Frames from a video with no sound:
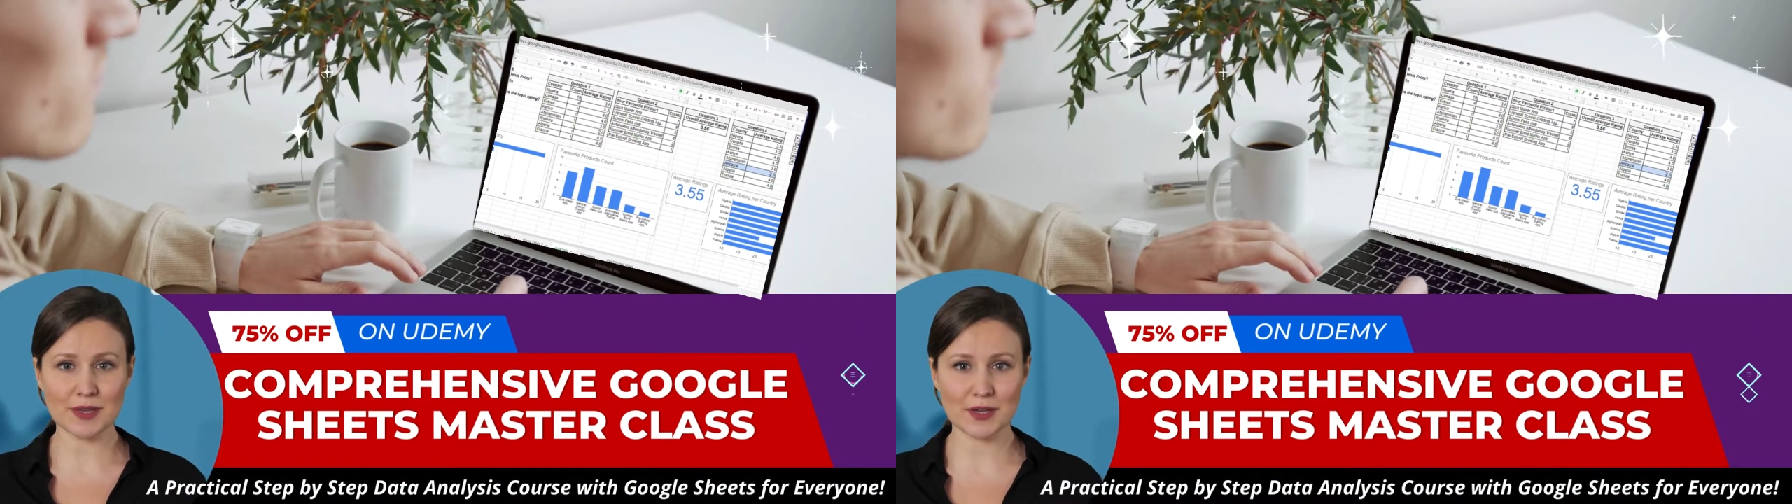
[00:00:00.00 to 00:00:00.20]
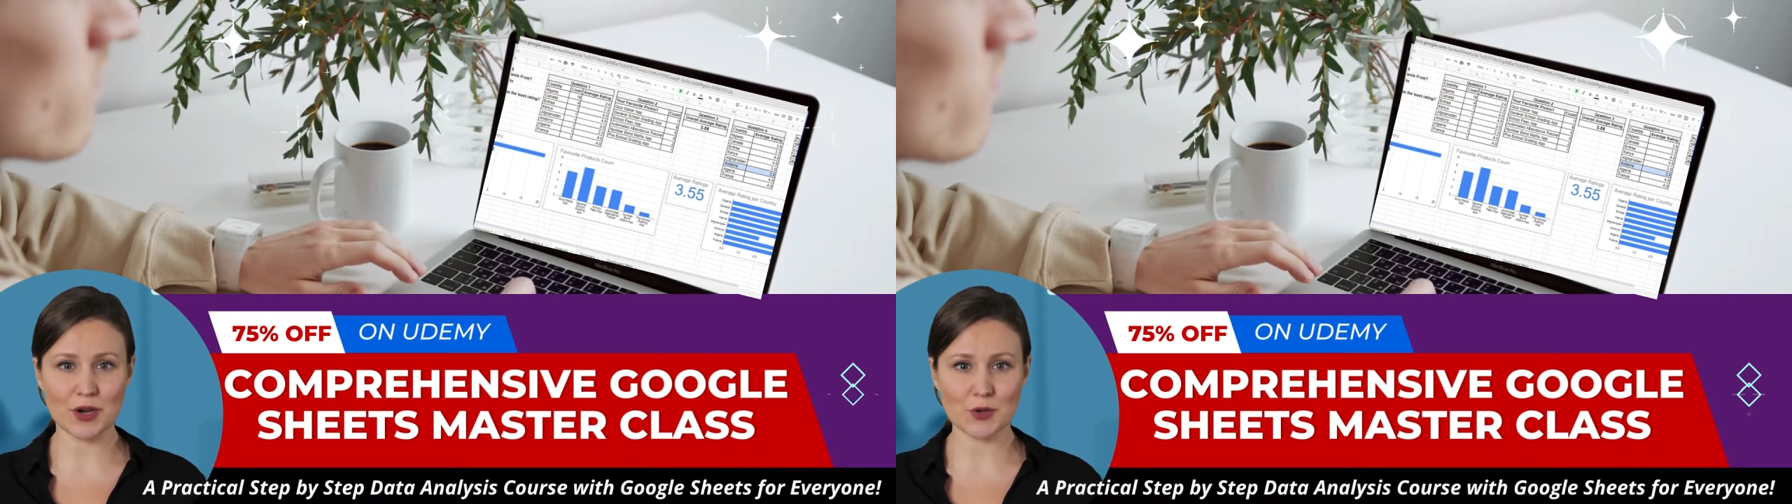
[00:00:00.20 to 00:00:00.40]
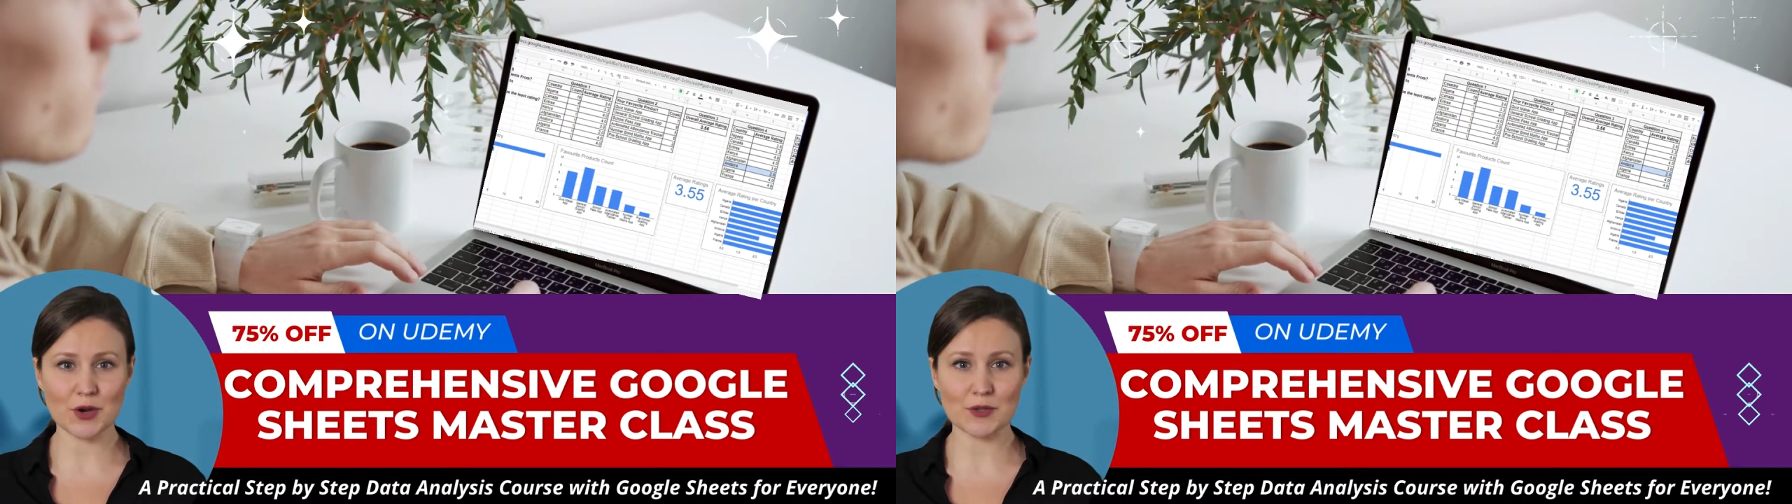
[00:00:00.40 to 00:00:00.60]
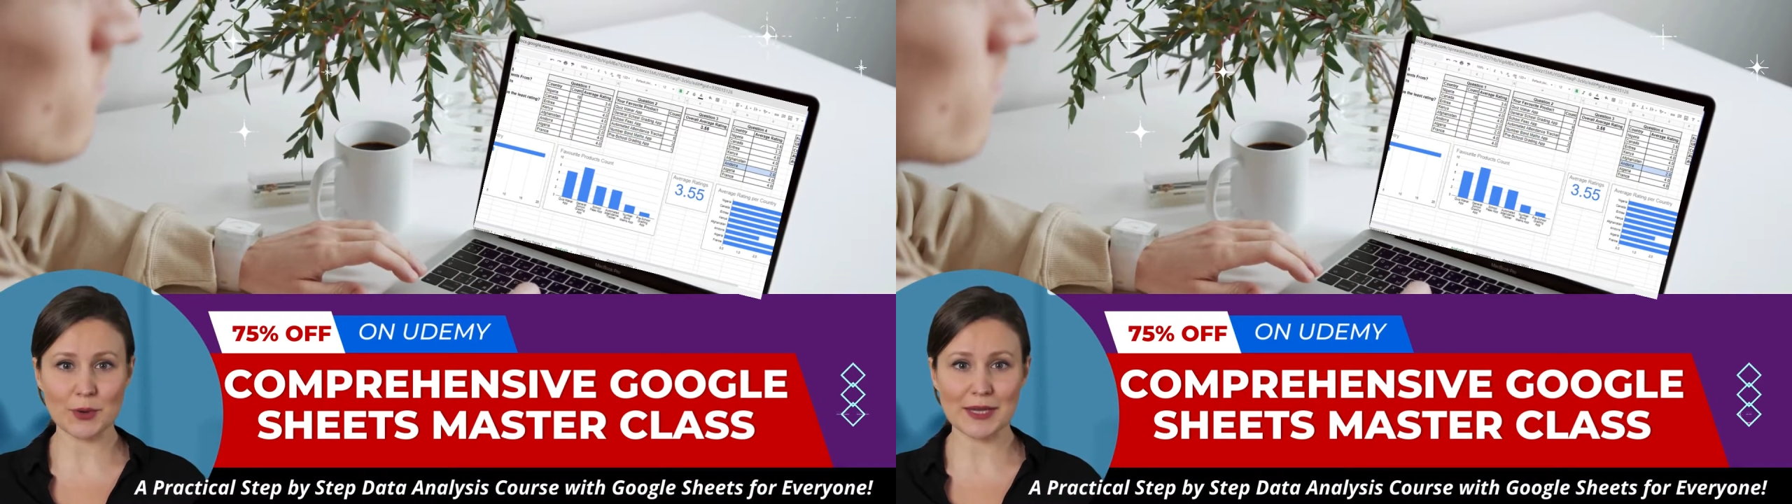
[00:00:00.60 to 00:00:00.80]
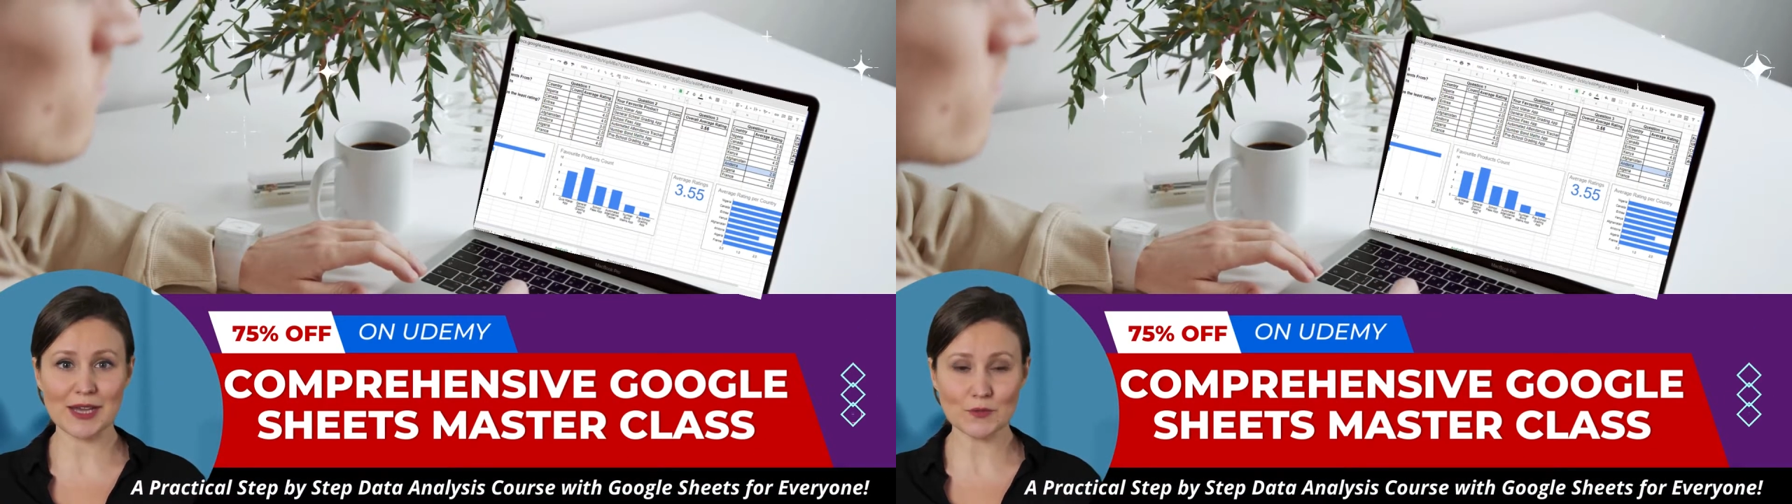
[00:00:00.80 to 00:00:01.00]
You'll learn
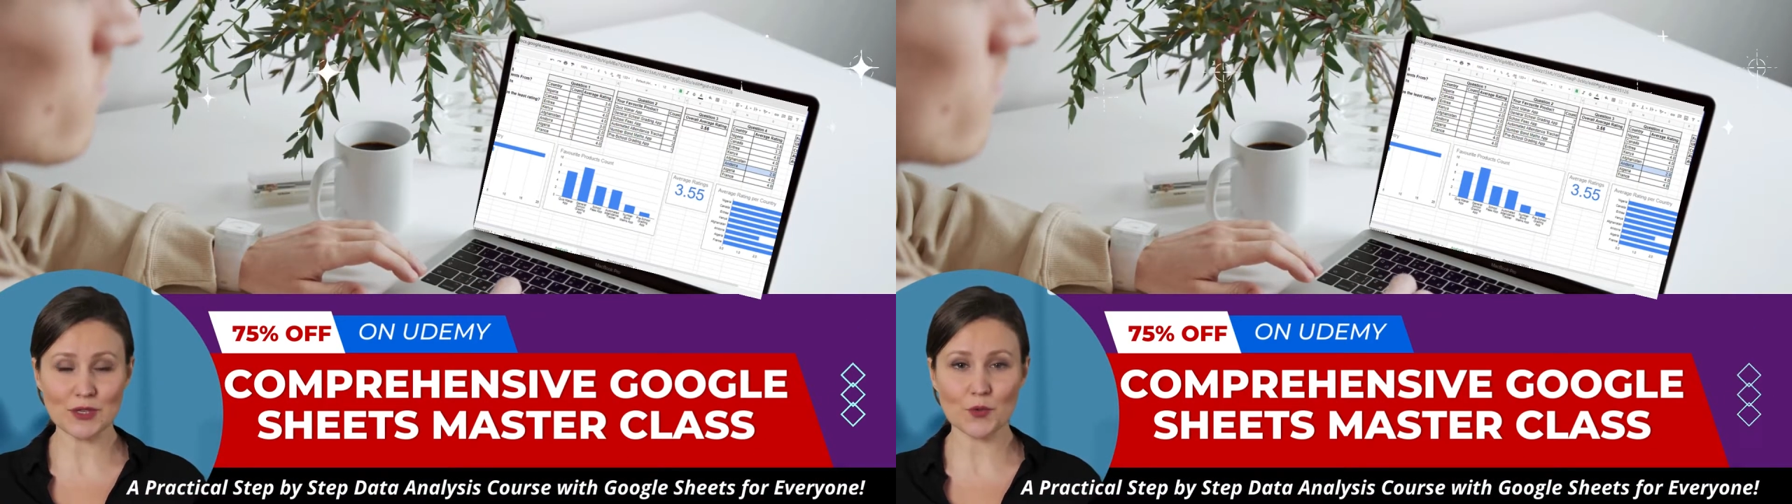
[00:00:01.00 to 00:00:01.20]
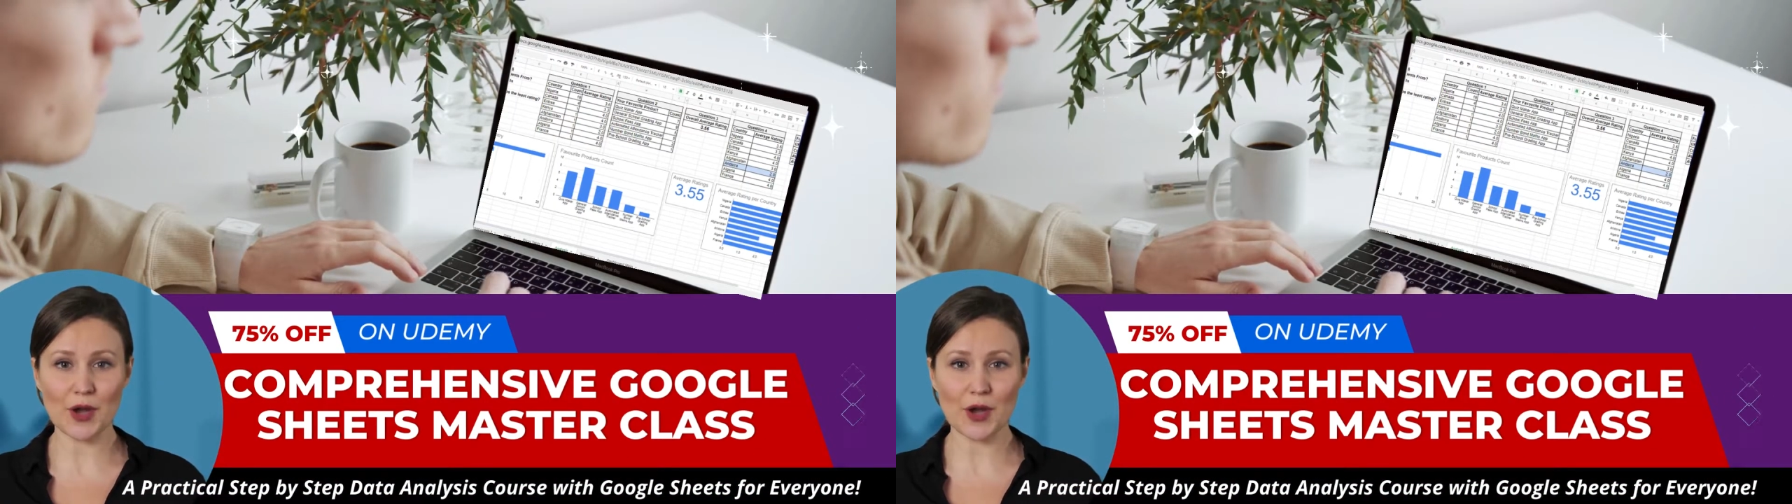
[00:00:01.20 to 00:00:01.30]
by solving